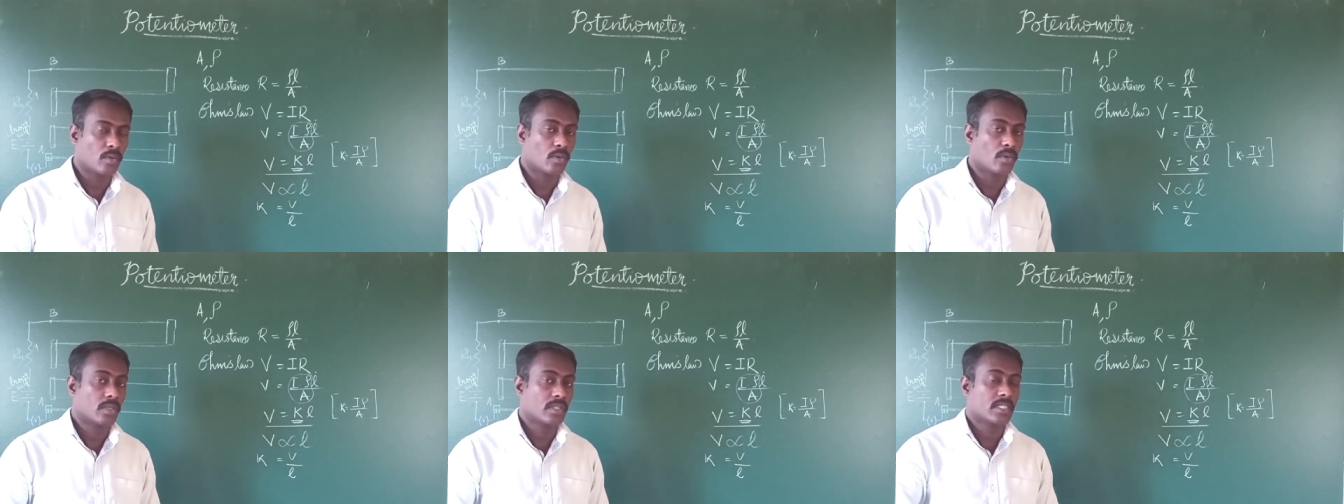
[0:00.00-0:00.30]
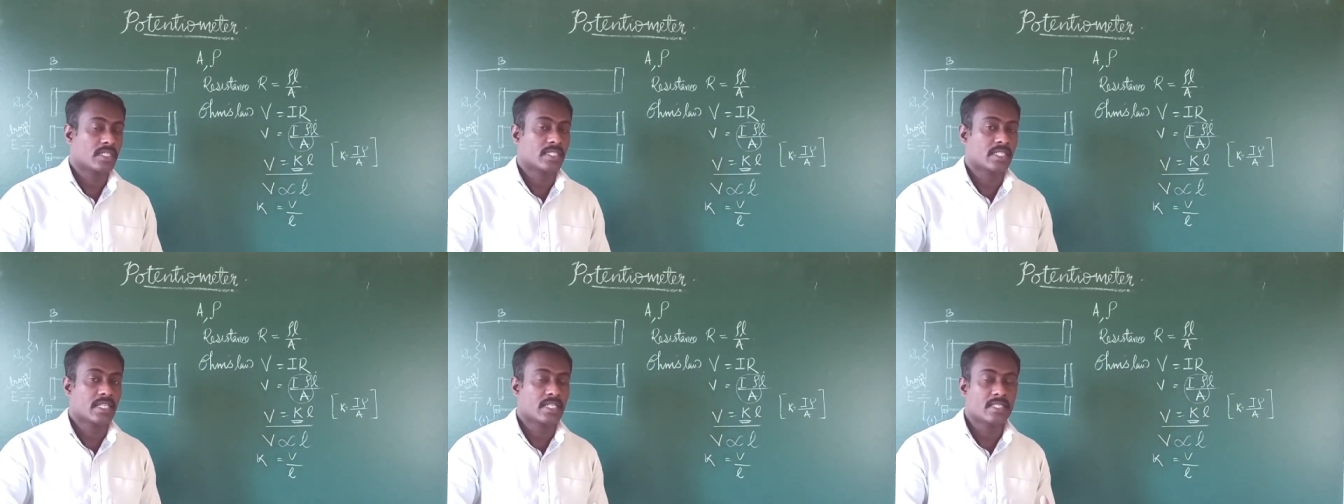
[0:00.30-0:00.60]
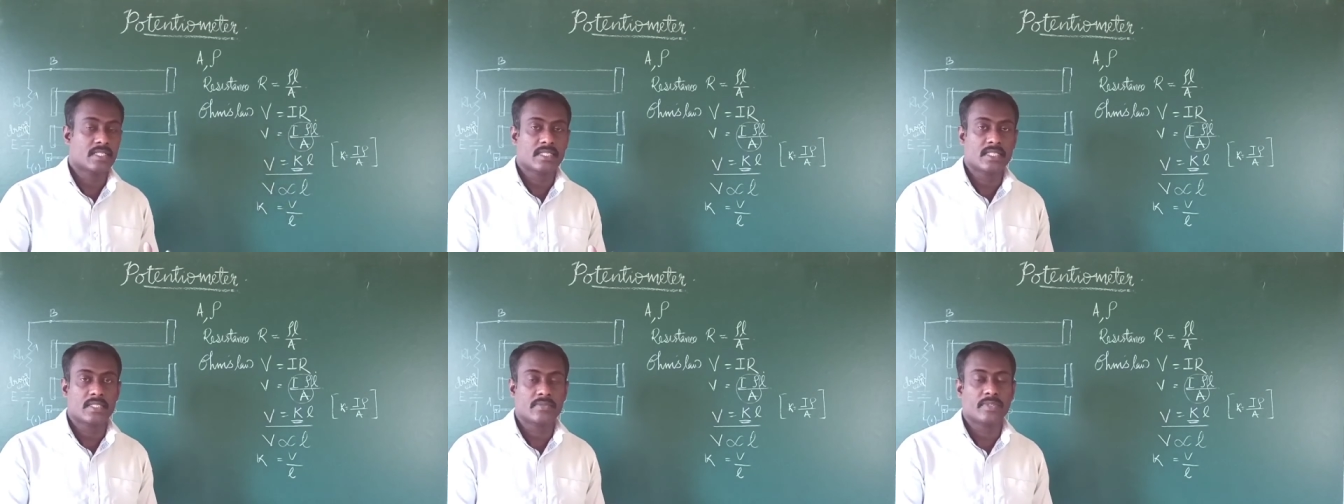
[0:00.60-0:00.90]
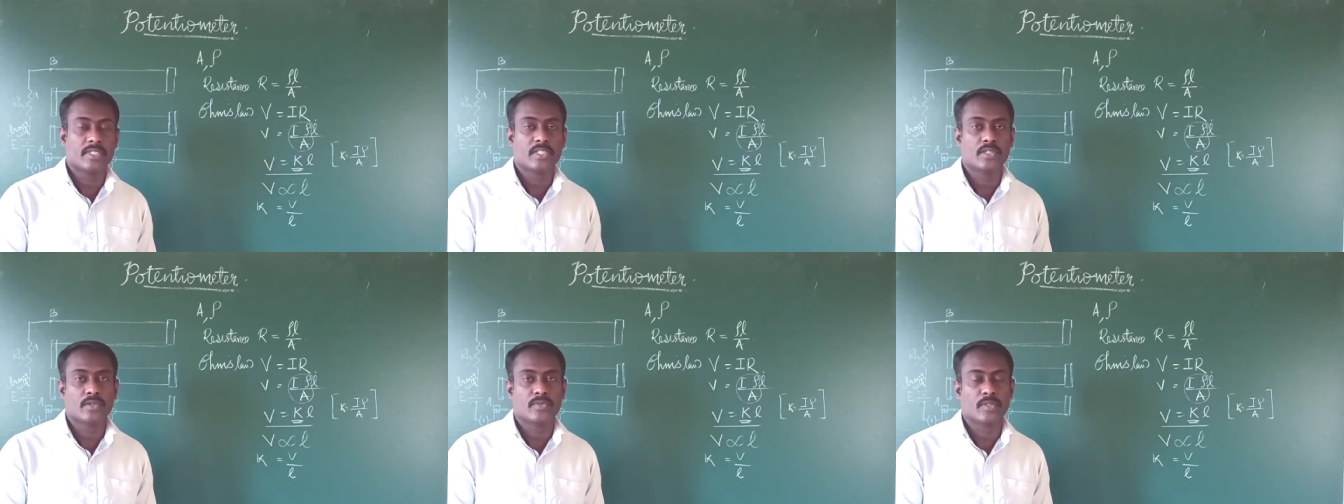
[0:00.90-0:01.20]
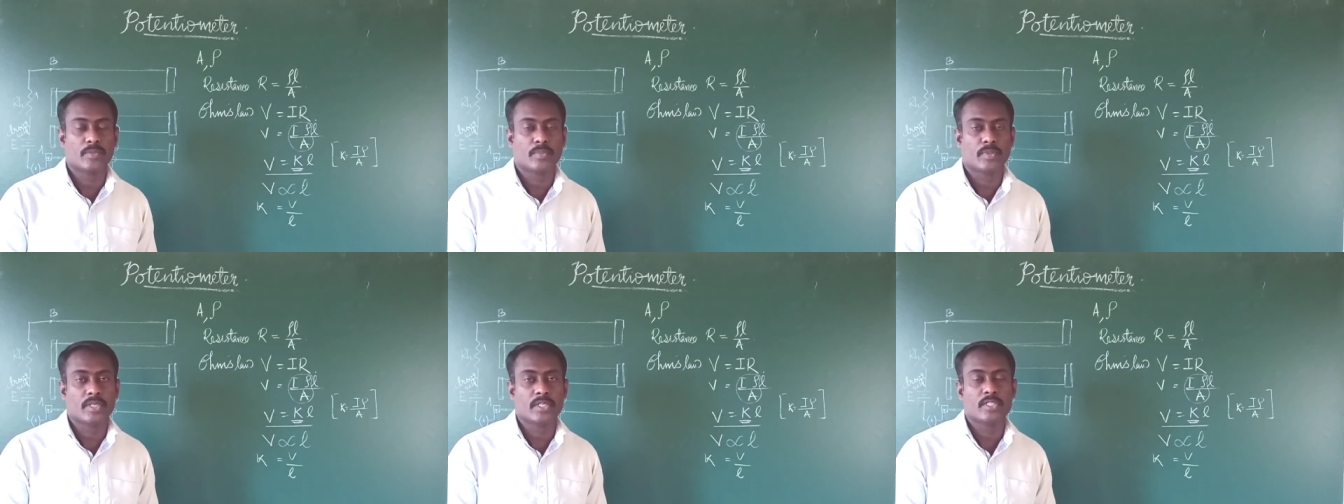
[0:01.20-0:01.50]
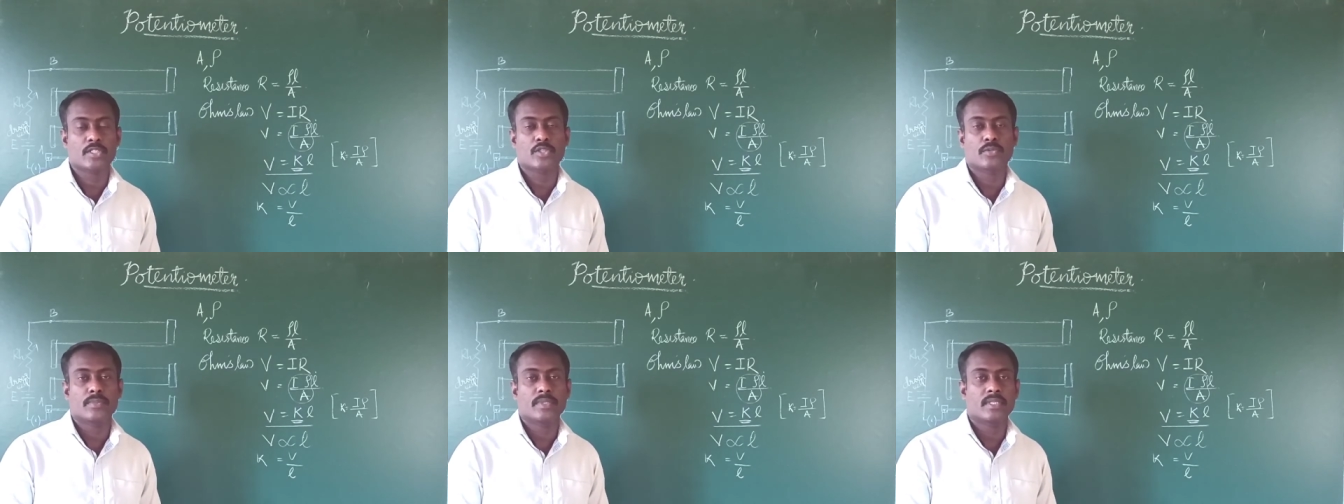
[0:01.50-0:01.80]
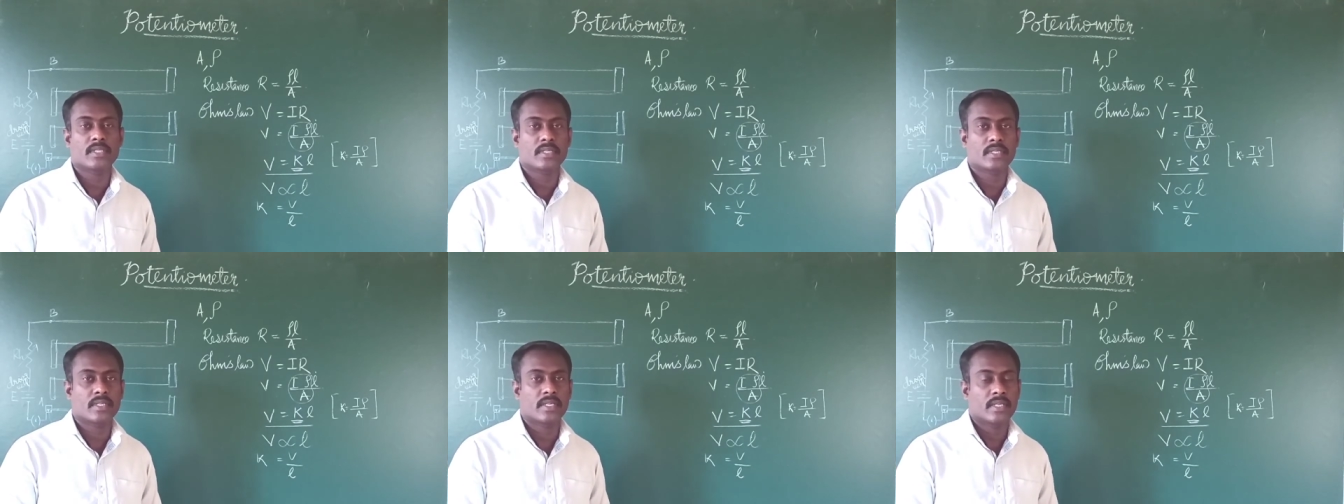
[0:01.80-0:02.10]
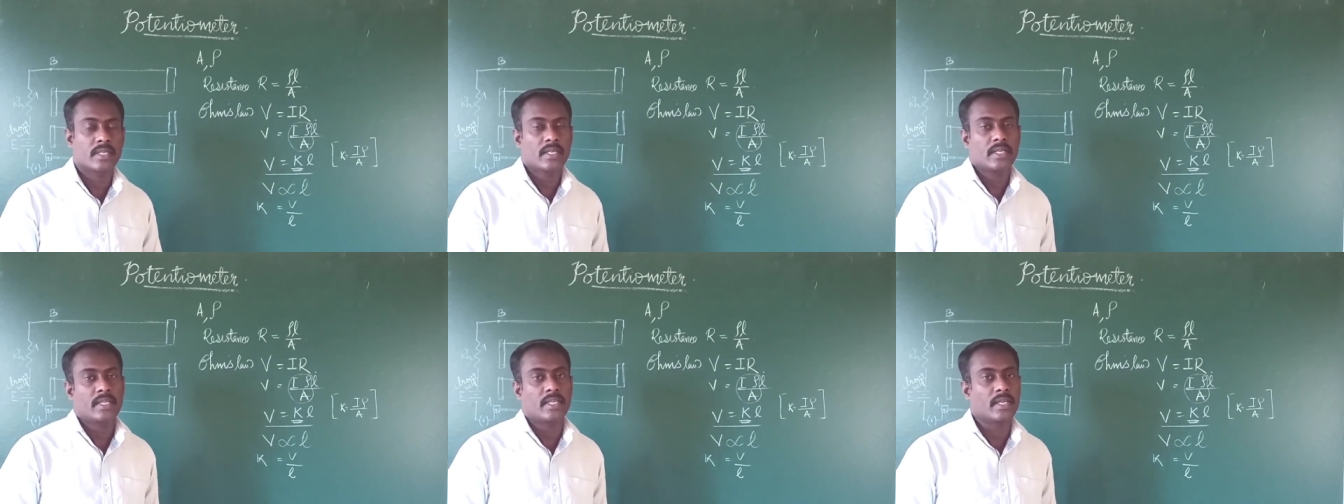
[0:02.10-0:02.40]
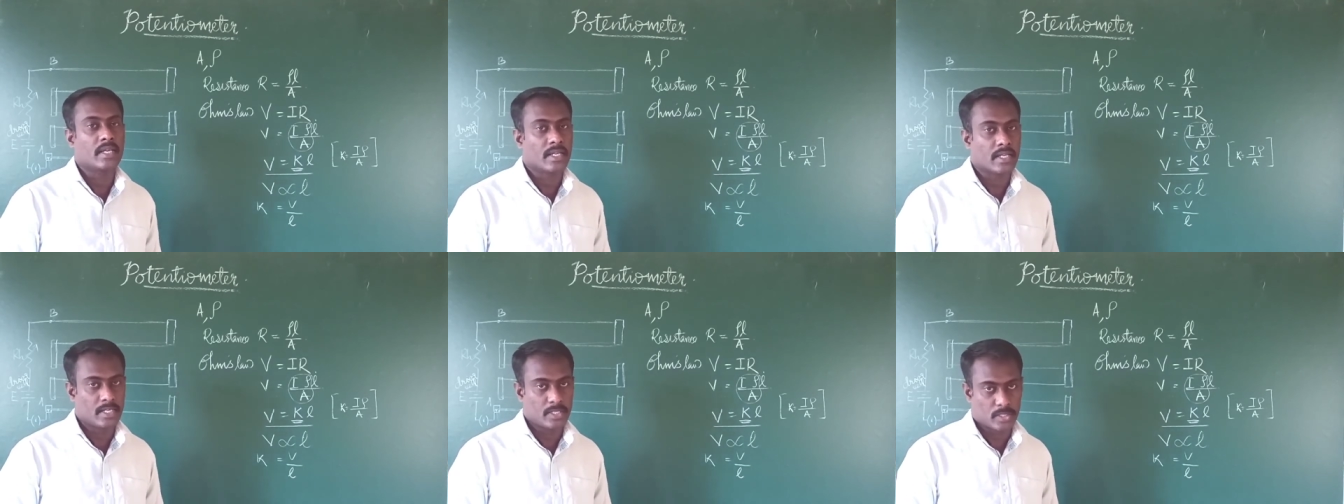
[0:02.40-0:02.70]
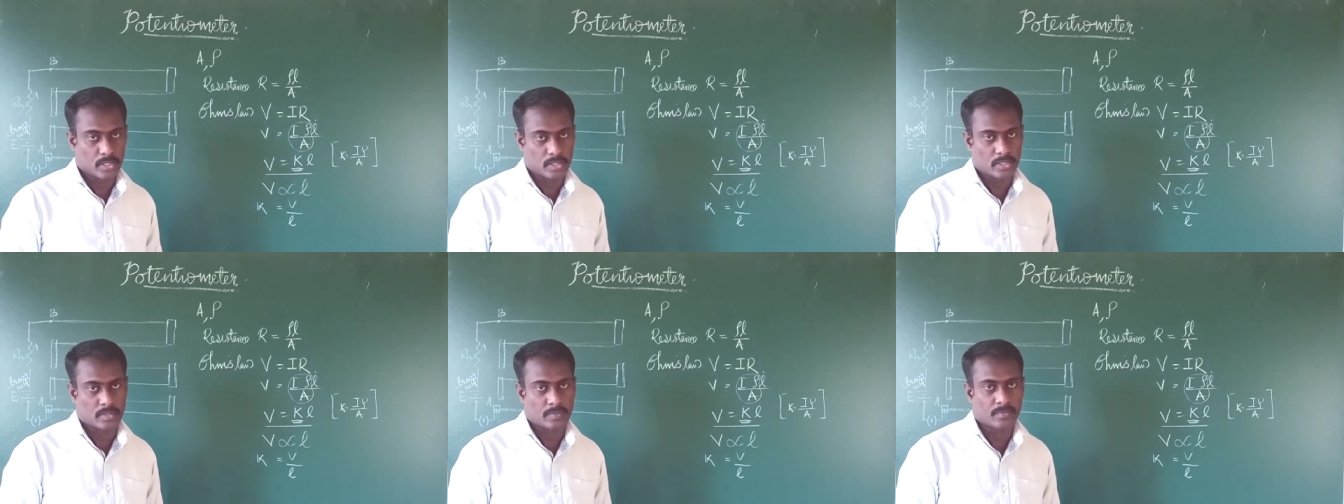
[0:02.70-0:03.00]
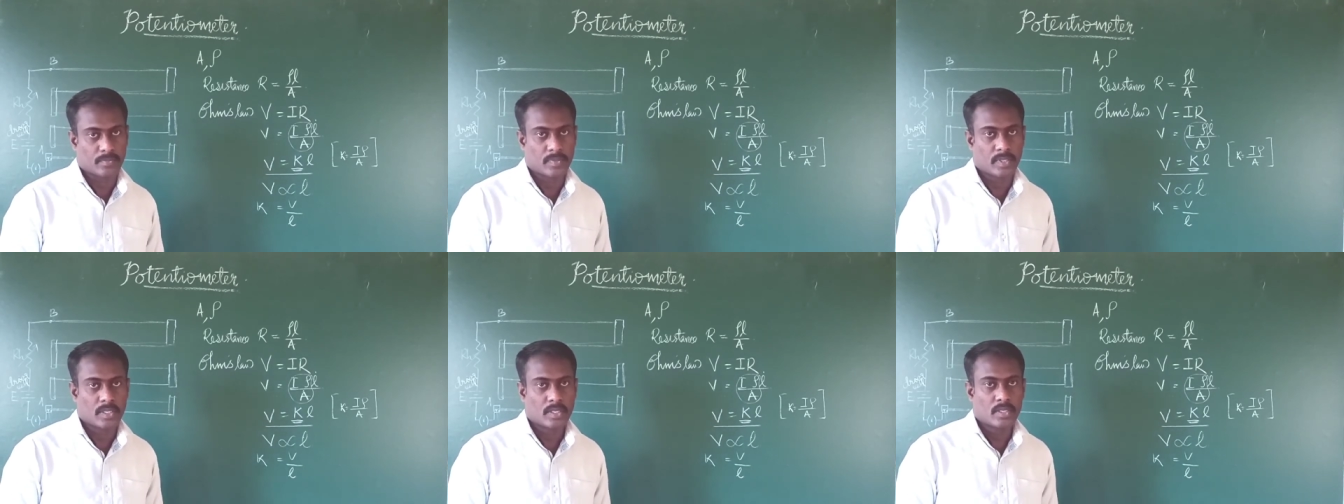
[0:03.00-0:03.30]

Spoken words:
or the sensitivity of the potentiometer increases.